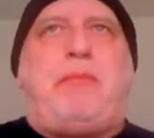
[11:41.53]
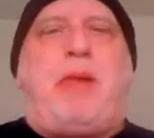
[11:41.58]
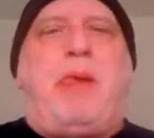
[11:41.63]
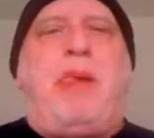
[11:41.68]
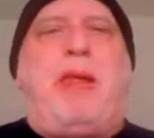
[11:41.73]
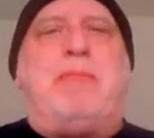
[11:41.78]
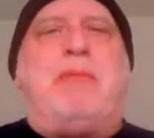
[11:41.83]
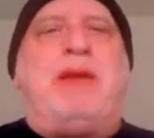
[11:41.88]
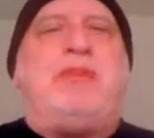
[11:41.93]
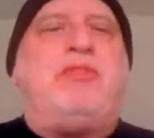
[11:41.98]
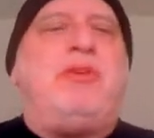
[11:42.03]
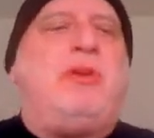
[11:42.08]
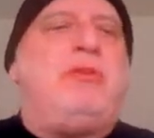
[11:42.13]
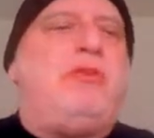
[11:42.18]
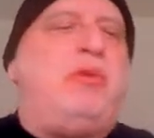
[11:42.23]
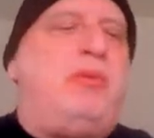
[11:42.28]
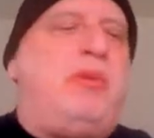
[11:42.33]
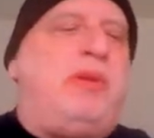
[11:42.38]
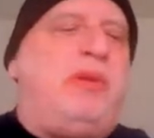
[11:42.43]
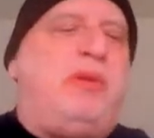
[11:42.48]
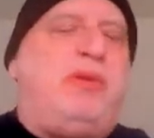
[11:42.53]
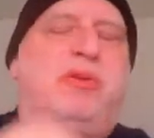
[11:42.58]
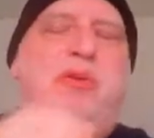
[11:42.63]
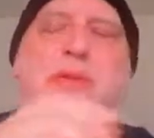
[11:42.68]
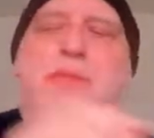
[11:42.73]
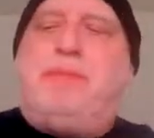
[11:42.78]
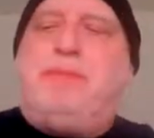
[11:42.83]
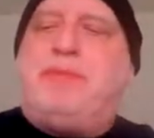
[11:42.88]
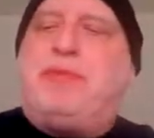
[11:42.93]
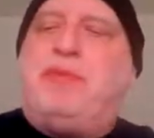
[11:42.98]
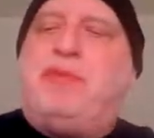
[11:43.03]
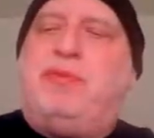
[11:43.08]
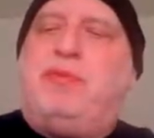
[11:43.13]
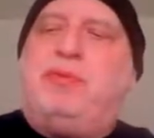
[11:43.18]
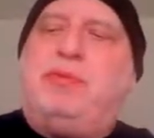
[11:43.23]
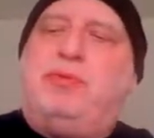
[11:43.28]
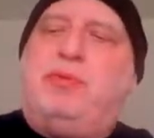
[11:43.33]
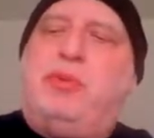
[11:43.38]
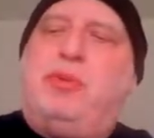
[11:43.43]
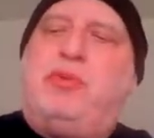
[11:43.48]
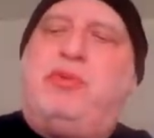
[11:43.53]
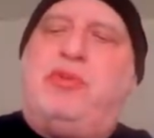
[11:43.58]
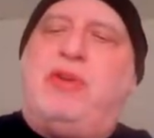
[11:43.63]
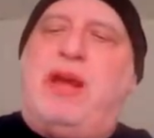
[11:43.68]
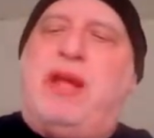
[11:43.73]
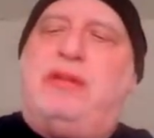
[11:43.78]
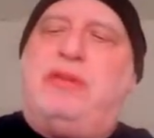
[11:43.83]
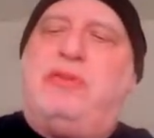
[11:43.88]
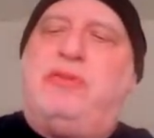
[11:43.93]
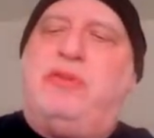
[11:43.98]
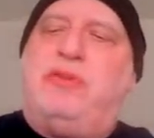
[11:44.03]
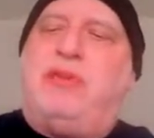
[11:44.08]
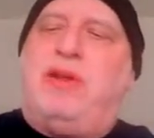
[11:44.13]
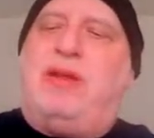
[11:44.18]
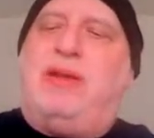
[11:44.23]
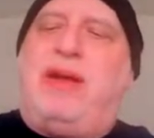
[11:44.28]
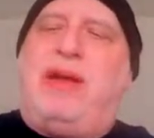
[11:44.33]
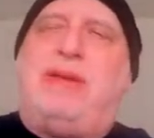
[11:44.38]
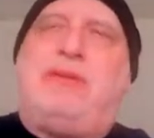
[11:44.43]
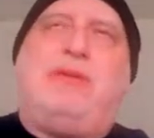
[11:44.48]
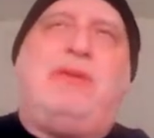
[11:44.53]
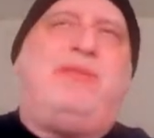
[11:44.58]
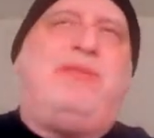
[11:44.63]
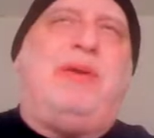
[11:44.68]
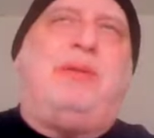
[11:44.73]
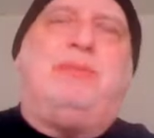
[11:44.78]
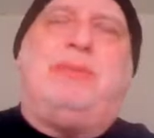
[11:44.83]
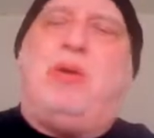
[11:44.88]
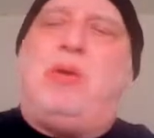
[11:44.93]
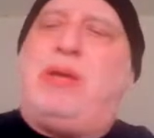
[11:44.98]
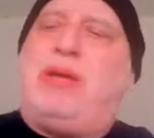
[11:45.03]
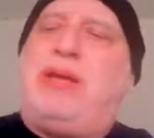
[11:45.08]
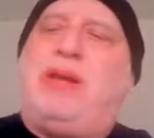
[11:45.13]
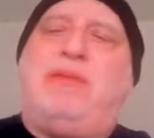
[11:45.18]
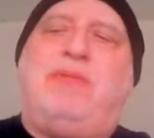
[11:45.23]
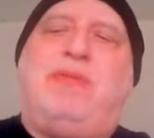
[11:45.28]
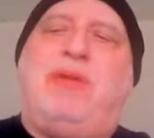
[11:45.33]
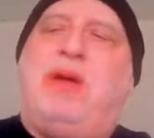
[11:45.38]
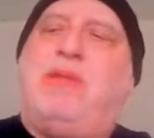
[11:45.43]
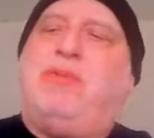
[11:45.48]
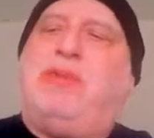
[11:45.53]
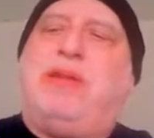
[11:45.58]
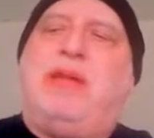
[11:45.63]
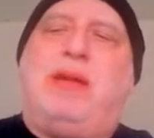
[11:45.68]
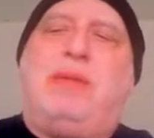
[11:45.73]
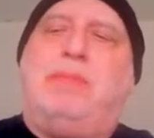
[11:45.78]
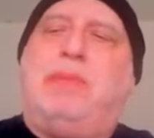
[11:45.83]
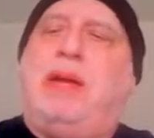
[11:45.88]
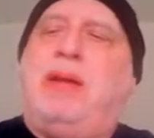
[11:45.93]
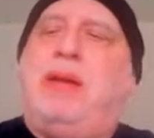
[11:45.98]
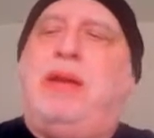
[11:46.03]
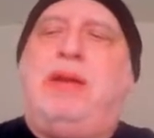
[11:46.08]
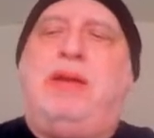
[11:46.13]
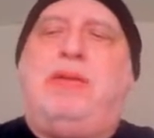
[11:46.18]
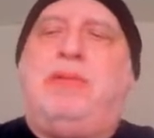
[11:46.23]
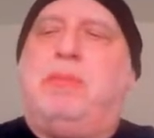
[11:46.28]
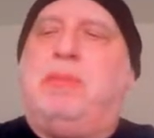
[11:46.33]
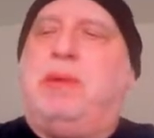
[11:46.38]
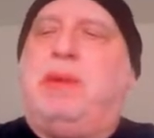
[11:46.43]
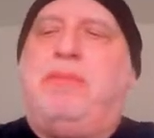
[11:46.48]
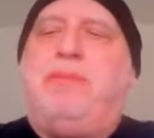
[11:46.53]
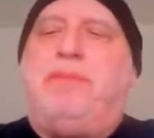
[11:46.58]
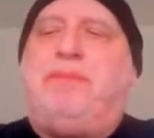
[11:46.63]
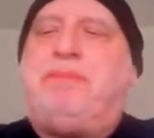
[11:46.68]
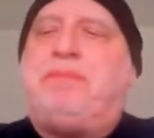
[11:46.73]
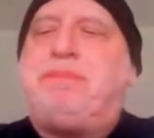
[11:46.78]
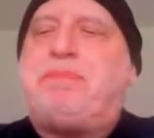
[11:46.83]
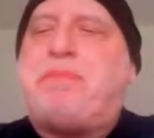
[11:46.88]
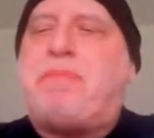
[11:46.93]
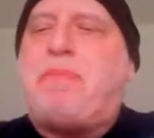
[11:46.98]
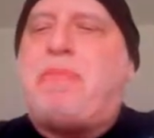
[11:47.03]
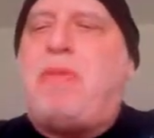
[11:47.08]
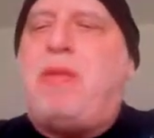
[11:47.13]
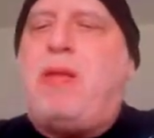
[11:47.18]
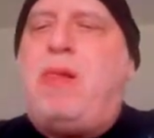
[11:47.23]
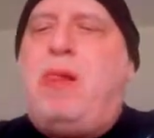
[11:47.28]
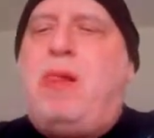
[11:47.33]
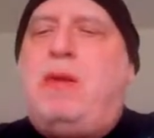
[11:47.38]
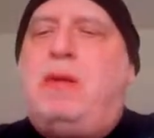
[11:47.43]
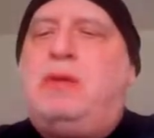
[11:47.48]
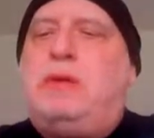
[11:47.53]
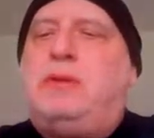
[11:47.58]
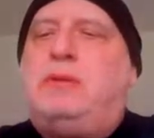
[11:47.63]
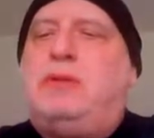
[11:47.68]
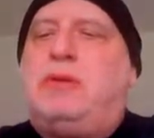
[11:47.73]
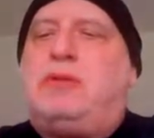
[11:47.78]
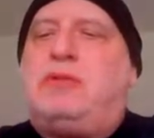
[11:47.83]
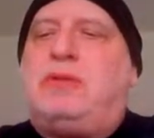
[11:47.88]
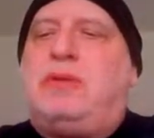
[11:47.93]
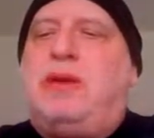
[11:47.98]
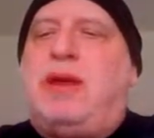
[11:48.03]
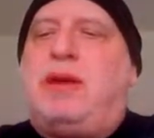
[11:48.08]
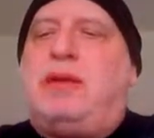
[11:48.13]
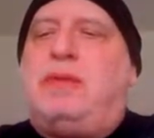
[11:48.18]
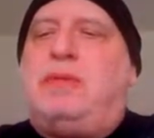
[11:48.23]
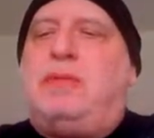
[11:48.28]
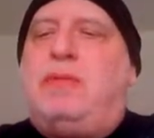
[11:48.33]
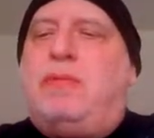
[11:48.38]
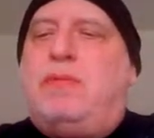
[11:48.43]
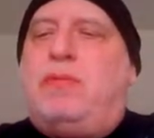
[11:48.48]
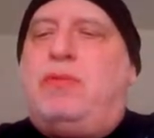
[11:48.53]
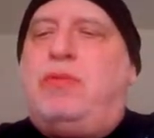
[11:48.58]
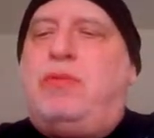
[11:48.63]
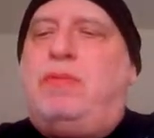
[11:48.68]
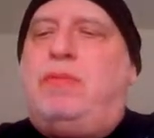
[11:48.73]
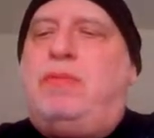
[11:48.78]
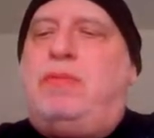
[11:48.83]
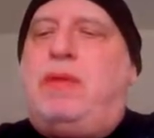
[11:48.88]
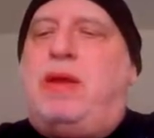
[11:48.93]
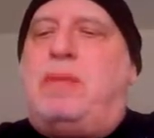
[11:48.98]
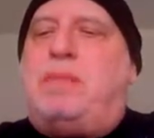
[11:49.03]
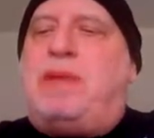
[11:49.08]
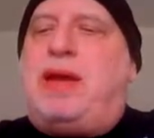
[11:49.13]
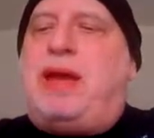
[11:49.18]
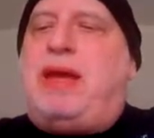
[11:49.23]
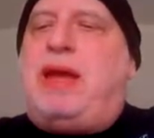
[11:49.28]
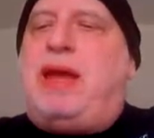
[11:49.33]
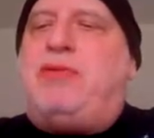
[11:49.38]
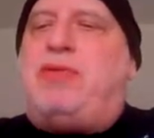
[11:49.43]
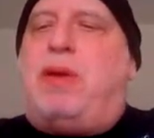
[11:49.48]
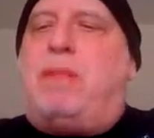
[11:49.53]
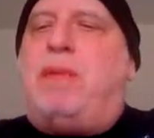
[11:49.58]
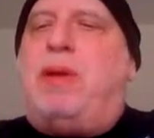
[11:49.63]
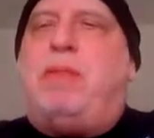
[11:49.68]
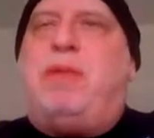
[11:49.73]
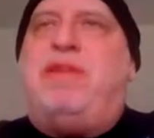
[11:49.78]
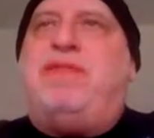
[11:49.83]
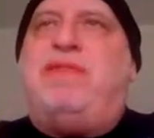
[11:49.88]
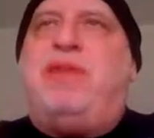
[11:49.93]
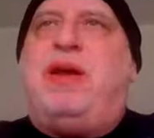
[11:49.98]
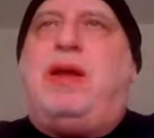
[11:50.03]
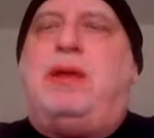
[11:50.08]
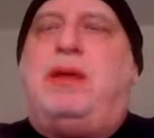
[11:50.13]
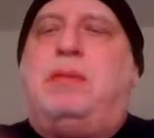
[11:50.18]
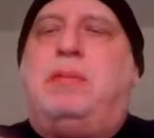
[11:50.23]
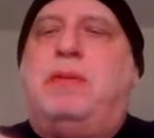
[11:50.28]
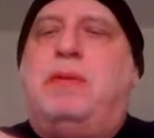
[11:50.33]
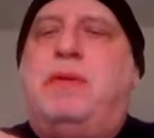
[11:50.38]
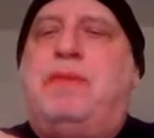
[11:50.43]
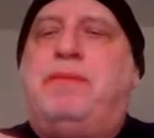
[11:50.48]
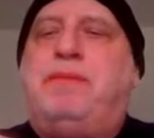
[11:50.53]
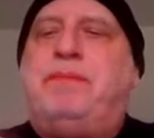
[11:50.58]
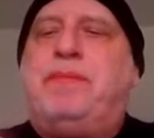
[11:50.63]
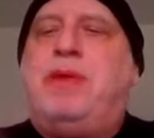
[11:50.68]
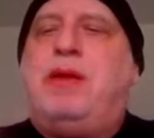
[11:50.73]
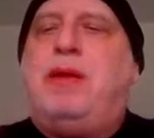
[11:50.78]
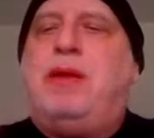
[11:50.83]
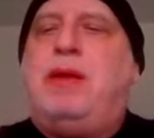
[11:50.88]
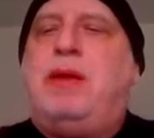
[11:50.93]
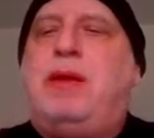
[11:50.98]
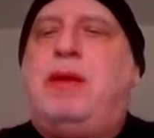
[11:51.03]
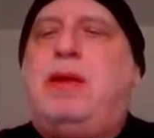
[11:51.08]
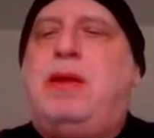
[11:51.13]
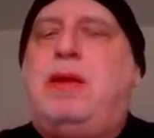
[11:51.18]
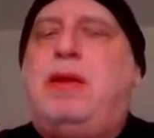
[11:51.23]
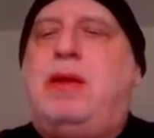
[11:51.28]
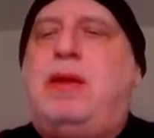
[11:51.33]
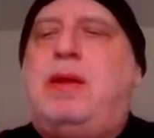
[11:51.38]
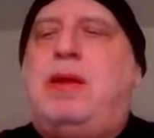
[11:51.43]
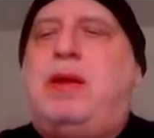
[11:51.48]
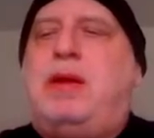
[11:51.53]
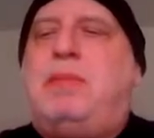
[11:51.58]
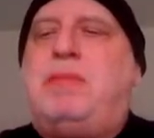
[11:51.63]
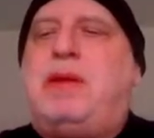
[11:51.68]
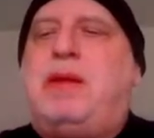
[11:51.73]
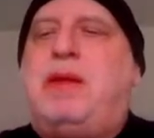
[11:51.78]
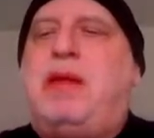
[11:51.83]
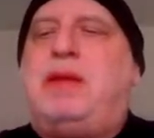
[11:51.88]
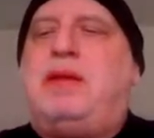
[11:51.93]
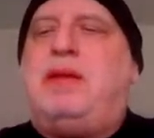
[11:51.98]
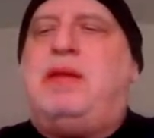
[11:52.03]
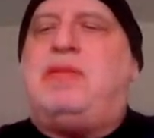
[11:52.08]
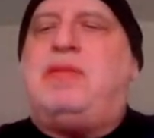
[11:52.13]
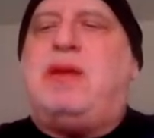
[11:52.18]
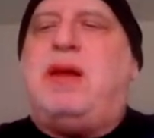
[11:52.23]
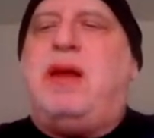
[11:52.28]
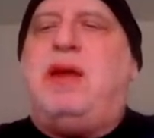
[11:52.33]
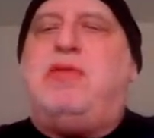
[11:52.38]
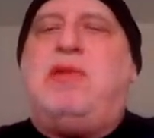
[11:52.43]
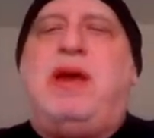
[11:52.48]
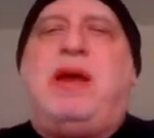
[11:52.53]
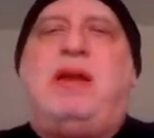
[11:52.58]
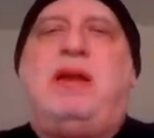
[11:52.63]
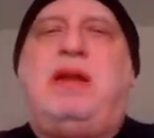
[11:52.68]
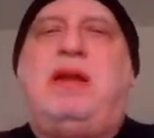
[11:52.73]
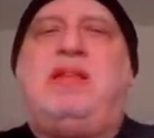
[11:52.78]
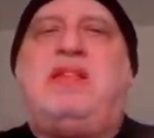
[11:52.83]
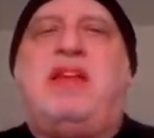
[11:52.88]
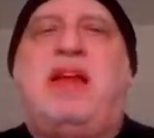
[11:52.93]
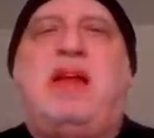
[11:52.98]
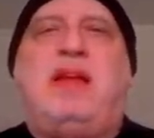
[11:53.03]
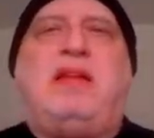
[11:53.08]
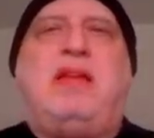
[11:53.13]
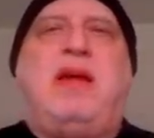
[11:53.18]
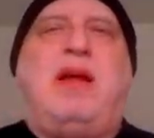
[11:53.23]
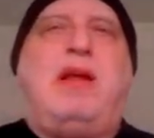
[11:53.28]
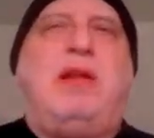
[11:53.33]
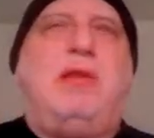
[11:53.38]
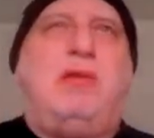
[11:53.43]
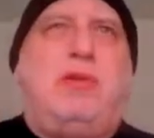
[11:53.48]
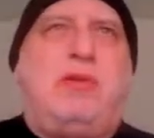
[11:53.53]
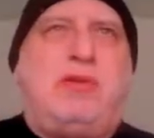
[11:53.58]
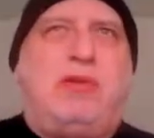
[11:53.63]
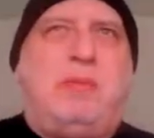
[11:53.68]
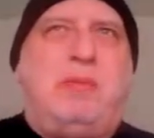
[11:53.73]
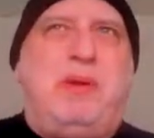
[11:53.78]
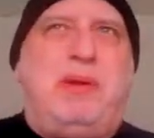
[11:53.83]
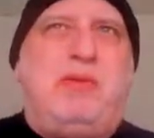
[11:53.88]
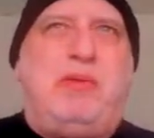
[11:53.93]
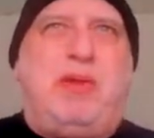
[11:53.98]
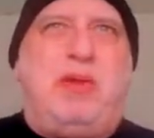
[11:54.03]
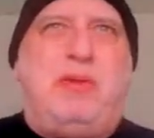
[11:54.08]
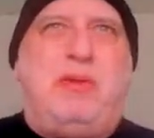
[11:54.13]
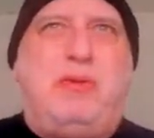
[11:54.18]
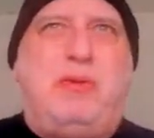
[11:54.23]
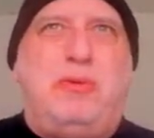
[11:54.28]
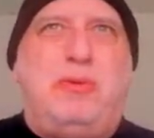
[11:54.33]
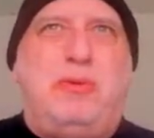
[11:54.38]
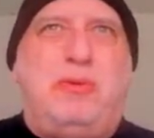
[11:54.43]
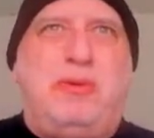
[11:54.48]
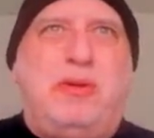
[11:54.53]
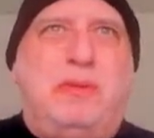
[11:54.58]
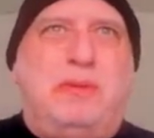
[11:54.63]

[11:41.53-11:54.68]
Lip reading: I might start doing these food challenges. I don't know if I want to get involved with that at my age, man. Because at my age, I'll probably fail them. I'm not like this guy Randy Santel or some of these other dudes.